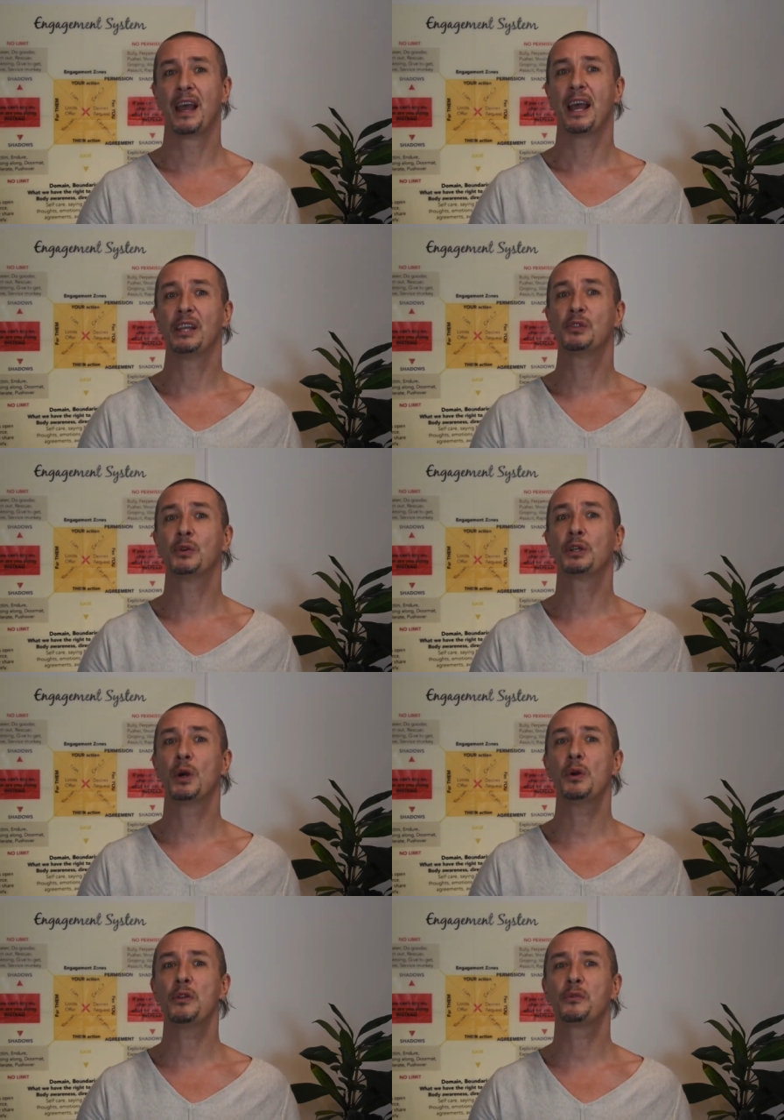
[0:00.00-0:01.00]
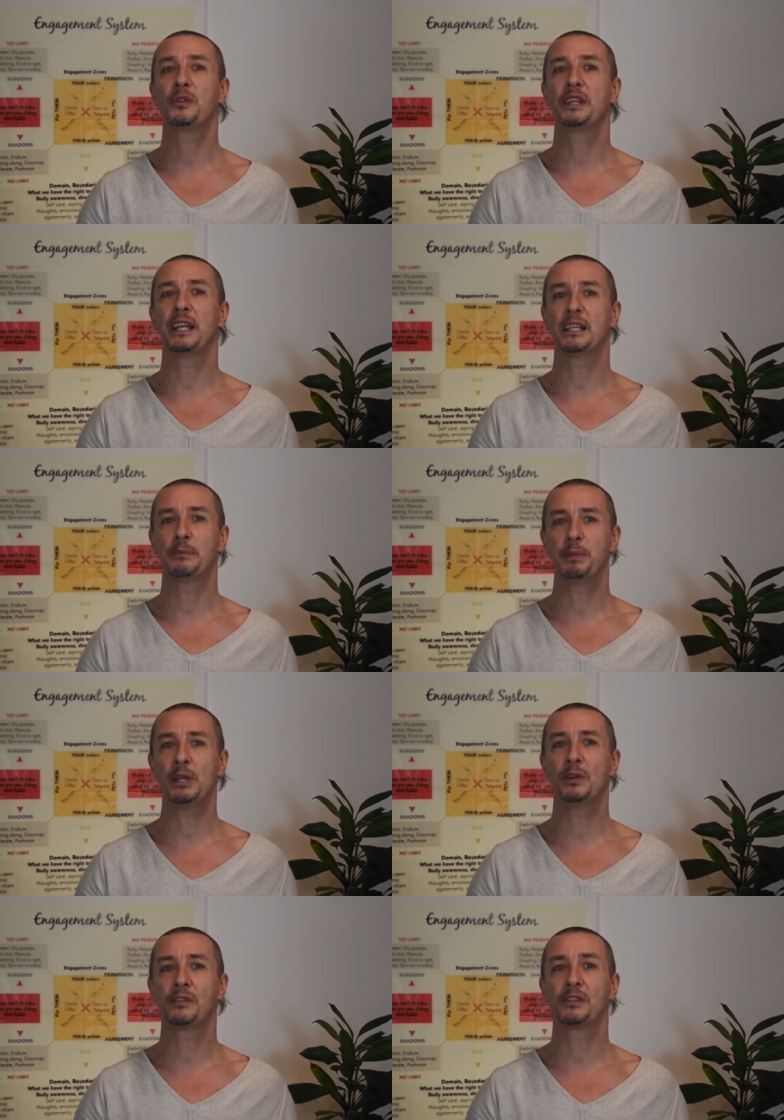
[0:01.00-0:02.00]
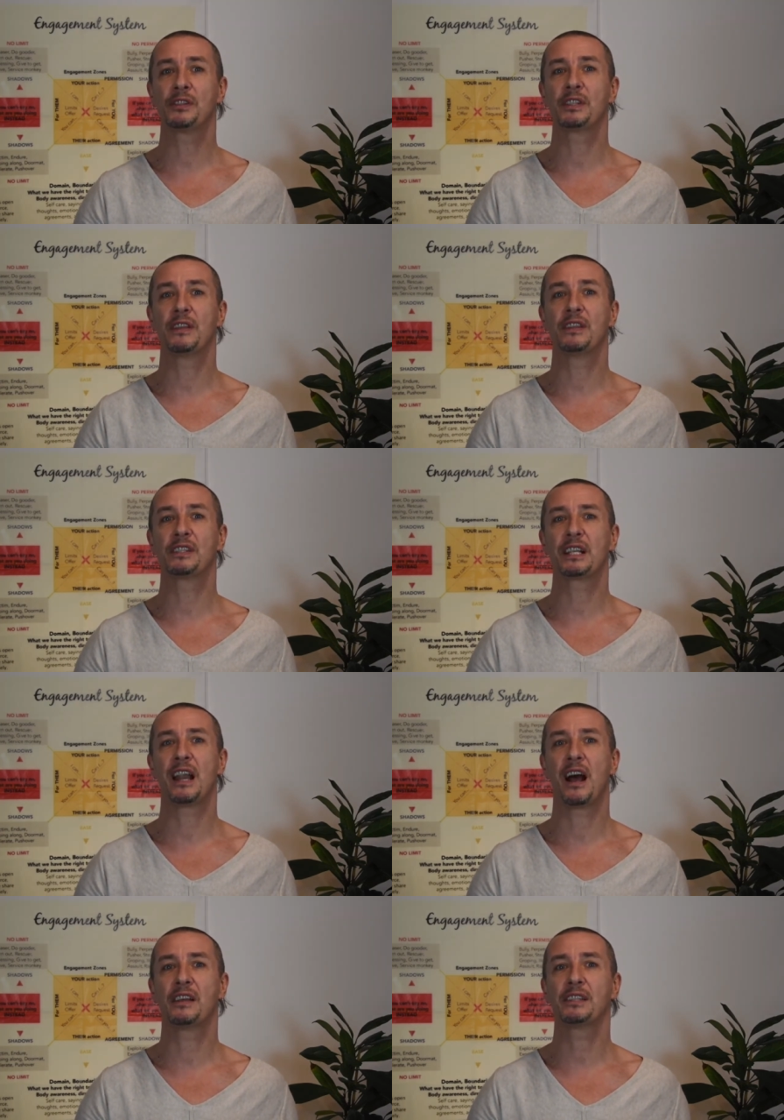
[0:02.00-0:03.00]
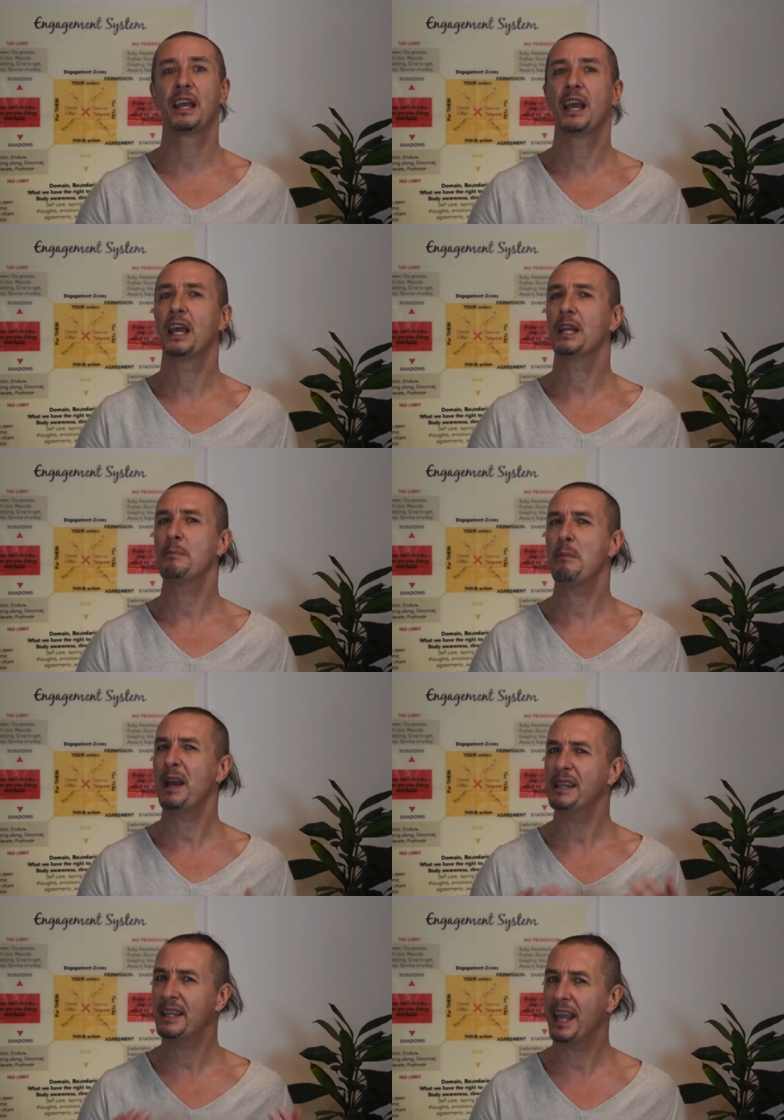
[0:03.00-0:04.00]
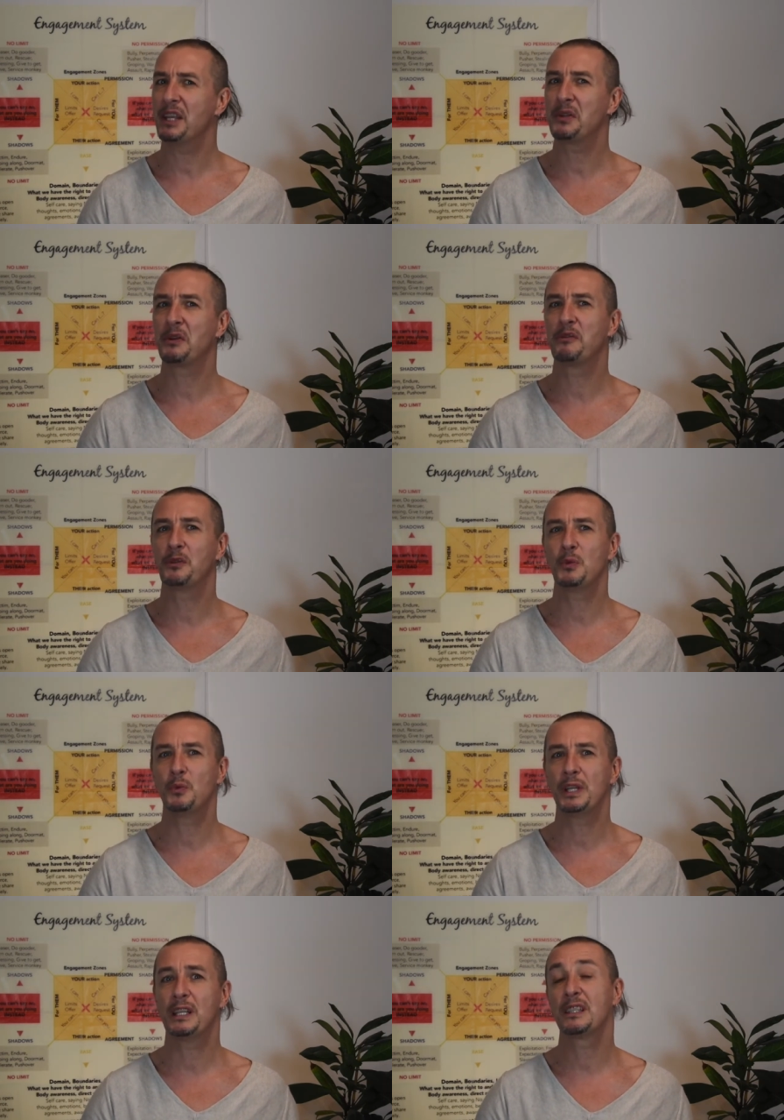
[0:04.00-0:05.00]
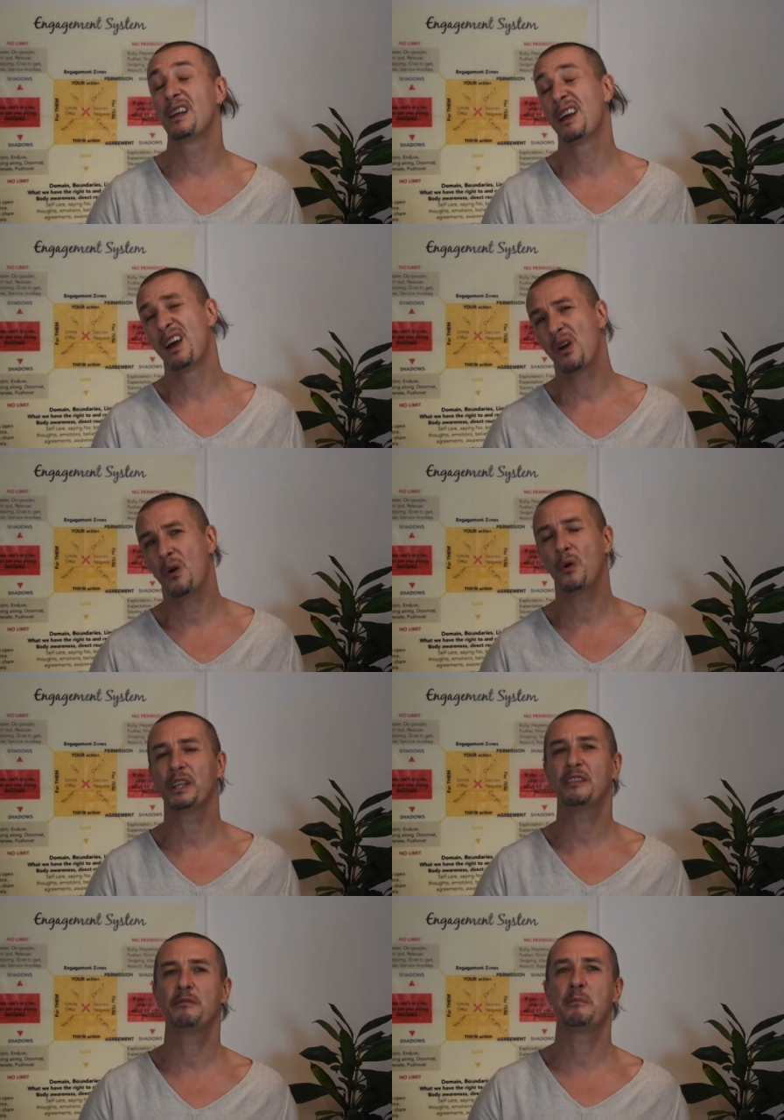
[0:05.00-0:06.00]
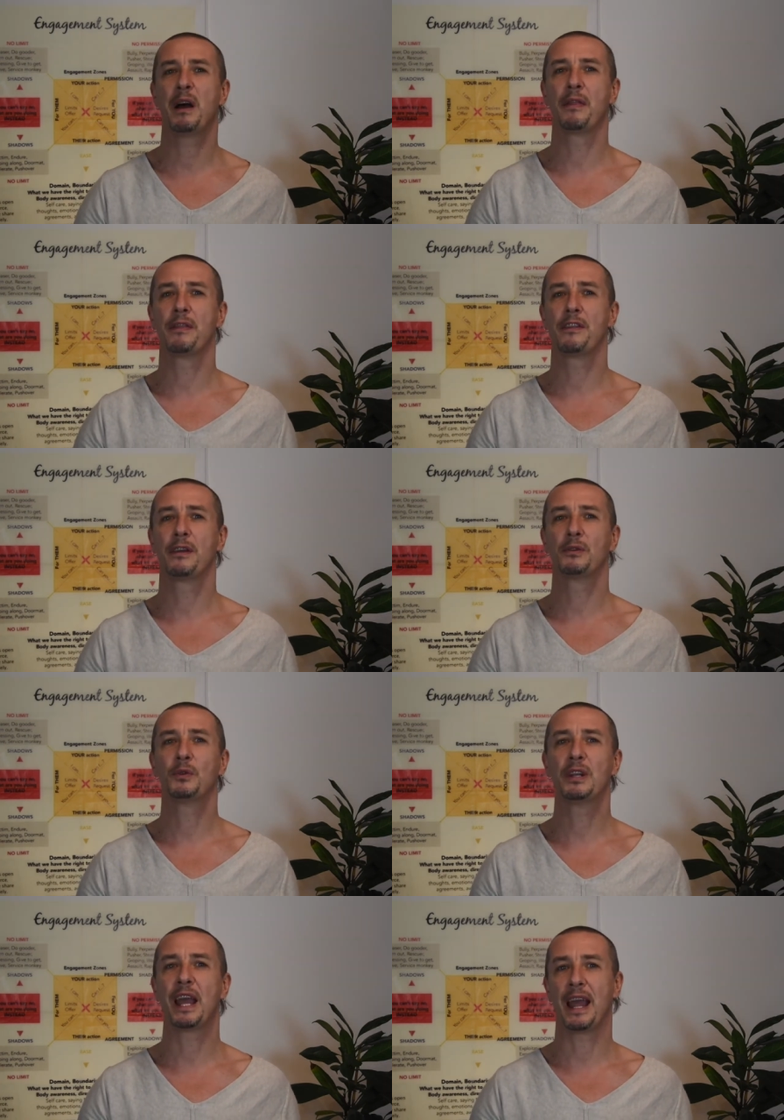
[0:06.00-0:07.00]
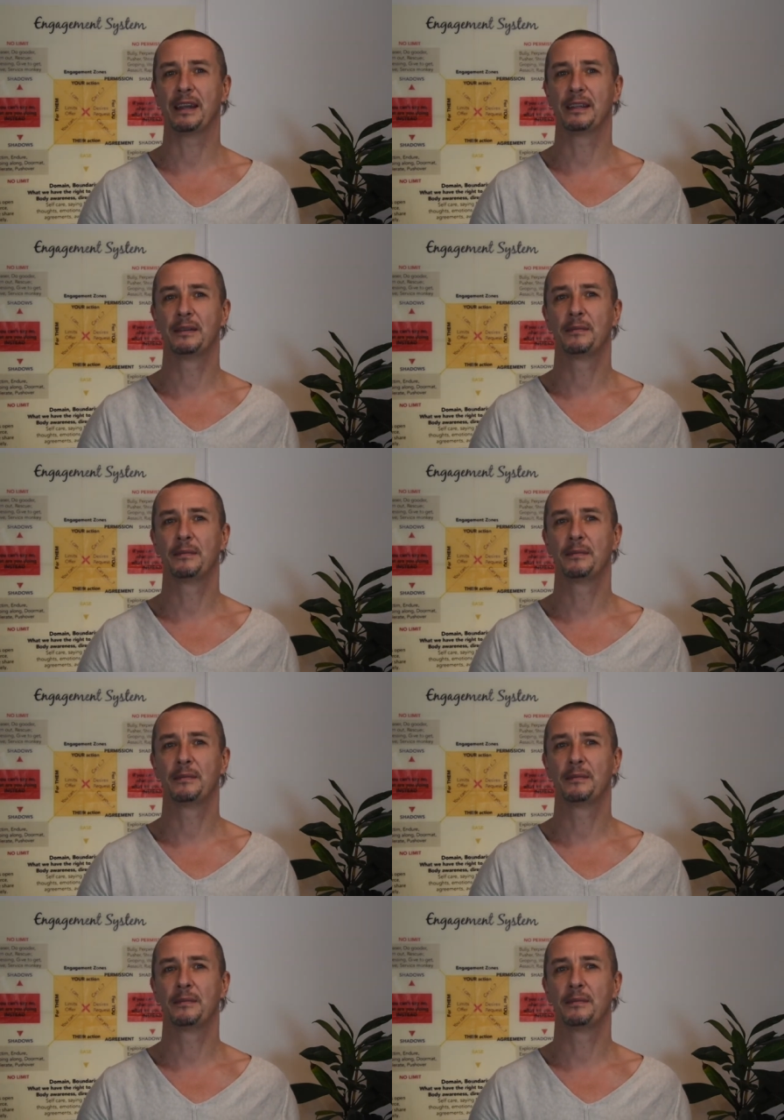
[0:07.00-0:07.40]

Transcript: As you are going through the experiences in this class, it might take you a few weeks or even months to land.